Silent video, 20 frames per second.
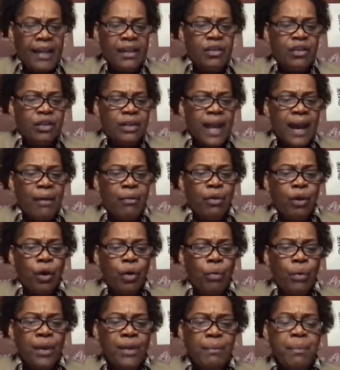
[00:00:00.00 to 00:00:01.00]
And now
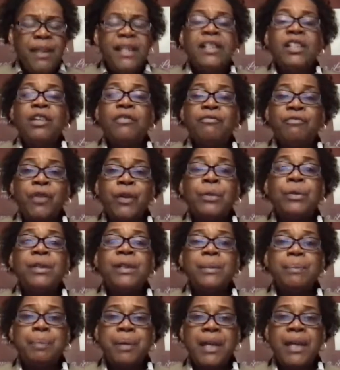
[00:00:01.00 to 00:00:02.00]
go with me to
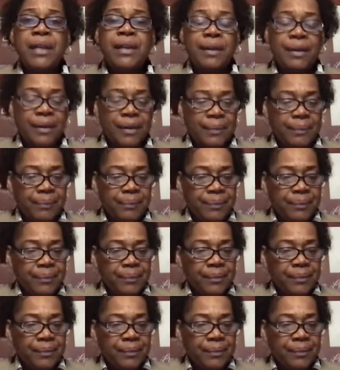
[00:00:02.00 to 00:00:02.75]
First Peter,